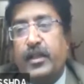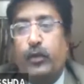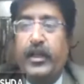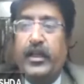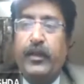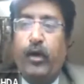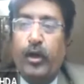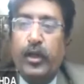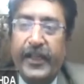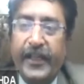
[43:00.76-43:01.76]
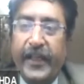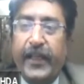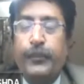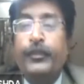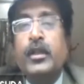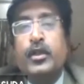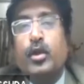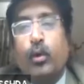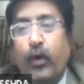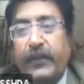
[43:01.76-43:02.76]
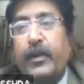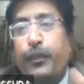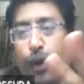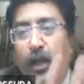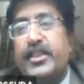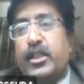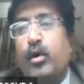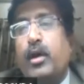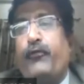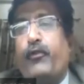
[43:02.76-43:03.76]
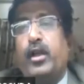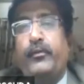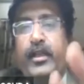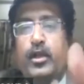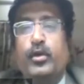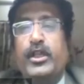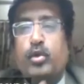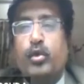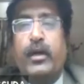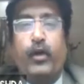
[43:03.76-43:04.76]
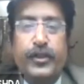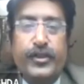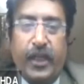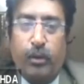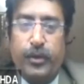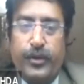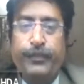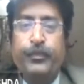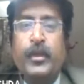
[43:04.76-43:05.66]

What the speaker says: you will give only DL. So whatever policy you are following, you need to have all these records.